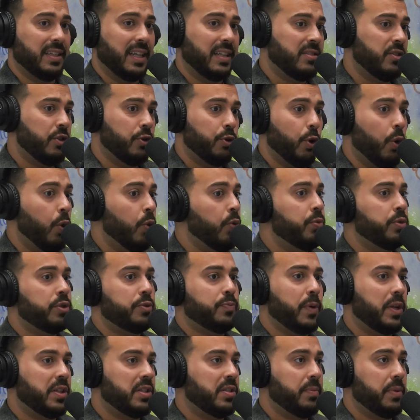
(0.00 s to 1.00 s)
That's your own
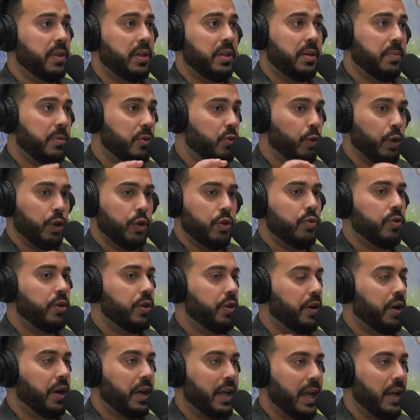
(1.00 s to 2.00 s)
responsibility between you
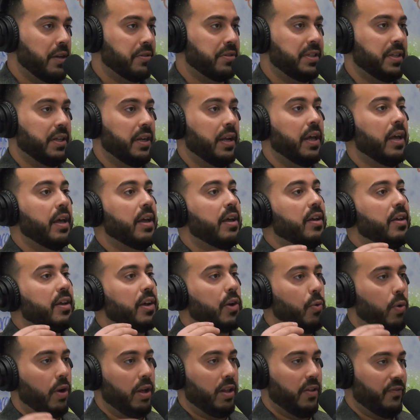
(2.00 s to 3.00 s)
and your accountant.
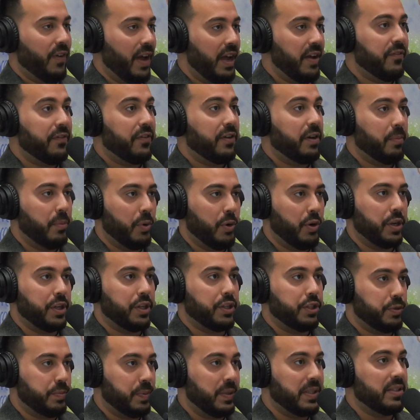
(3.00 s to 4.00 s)
Qualifying for a
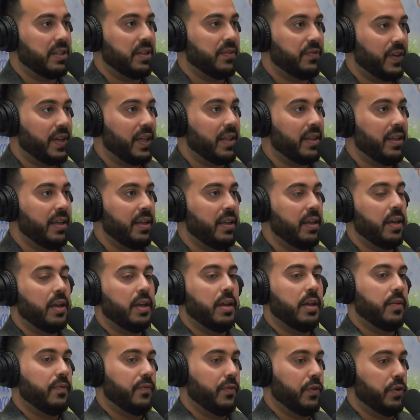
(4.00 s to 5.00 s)
mortgage specifically,
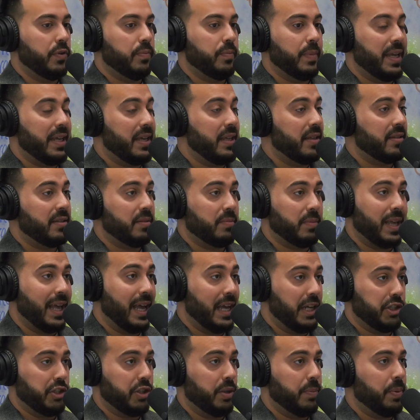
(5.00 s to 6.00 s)
if you're making some
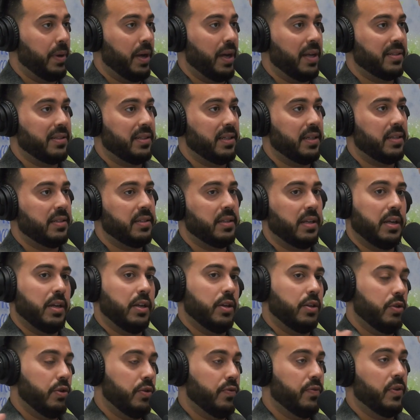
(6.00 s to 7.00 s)
cash deposits,
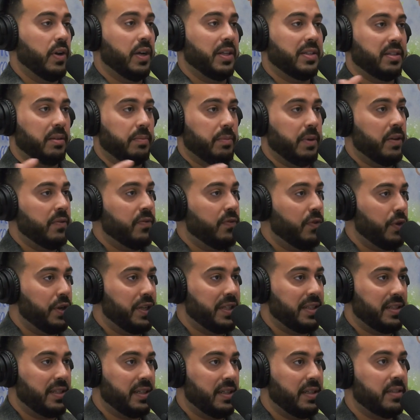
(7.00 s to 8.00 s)
you've got some
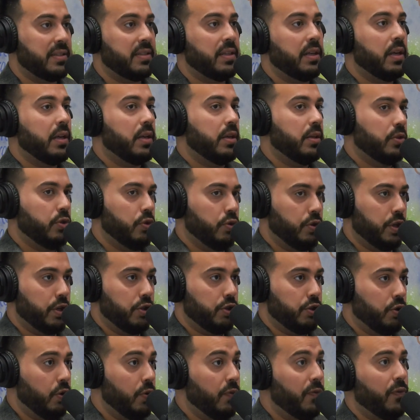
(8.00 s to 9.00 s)
invoices, you
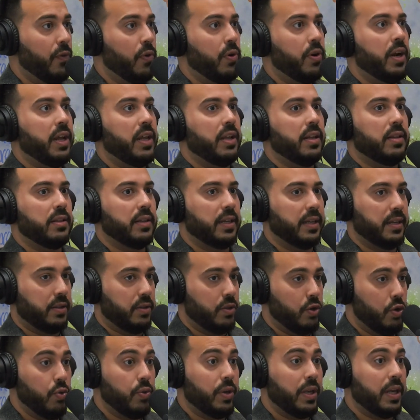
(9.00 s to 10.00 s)
could show for it. Like
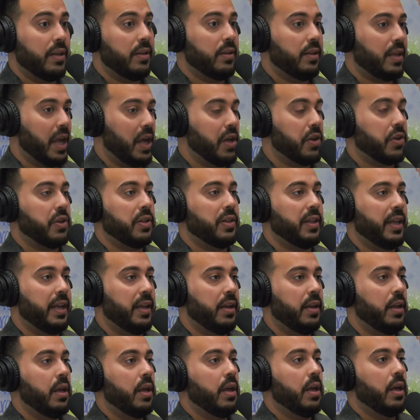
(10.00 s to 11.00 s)
you can
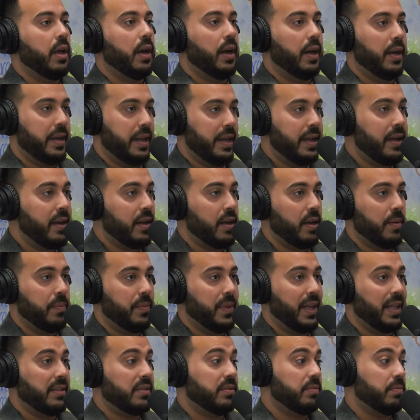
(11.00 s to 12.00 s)
calculate an
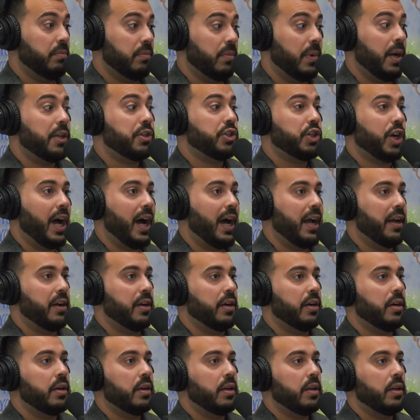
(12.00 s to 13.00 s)
income that's much
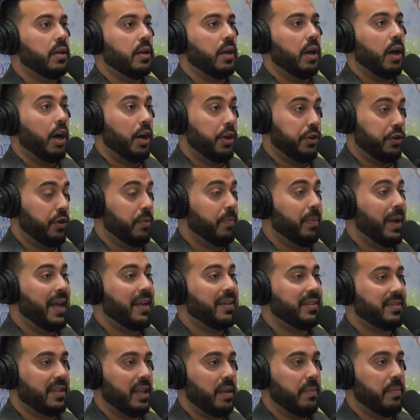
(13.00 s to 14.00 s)
higher on your
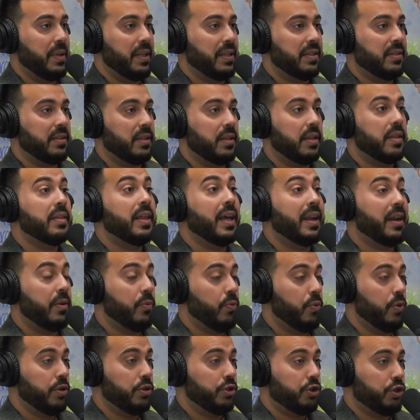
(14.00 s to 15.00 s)
bank statements than
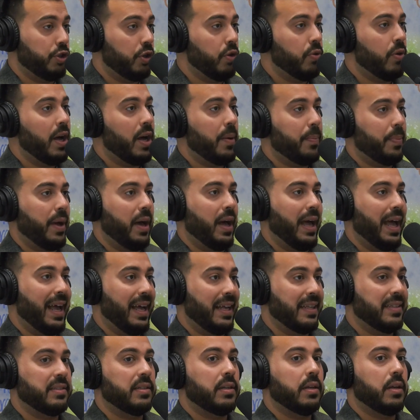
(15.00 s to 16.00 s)
it would show up
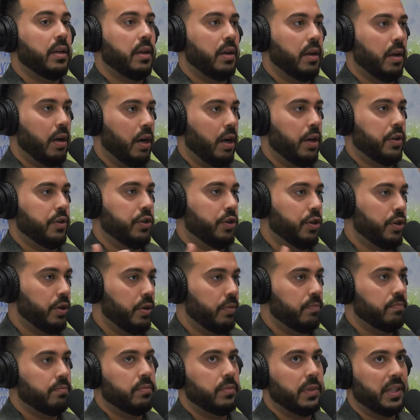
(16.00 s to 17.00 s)
as on
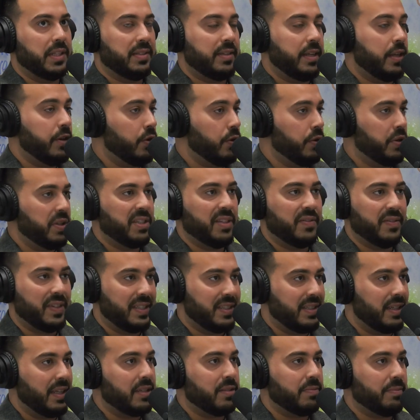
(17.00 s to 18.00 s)
your, let's say, notice of
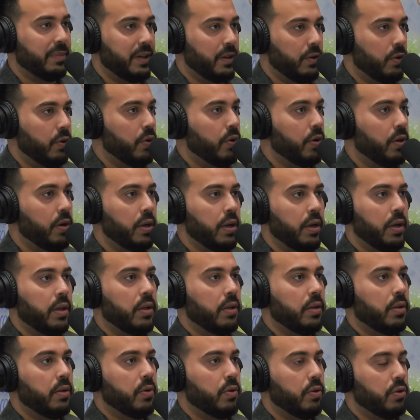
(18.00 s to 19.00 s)
assessment or
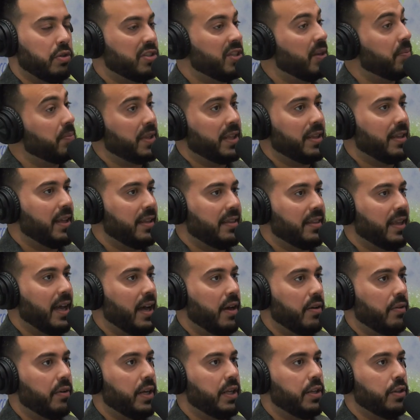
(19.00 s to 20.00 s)
something like
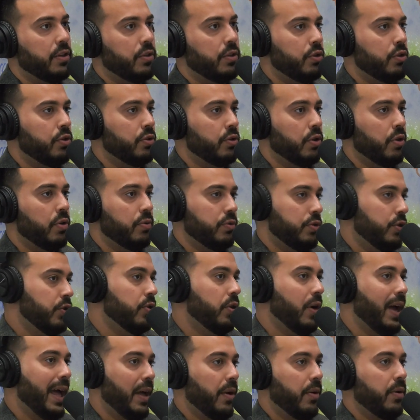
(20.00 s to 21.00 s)
that, right? You
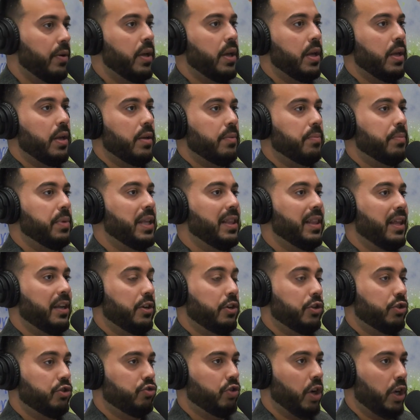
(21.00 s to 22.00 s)
know how B
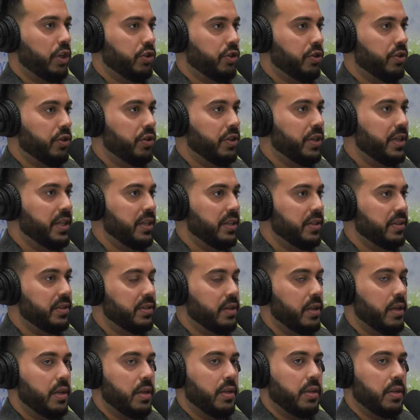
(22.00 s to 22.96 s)
lenders structure their deals.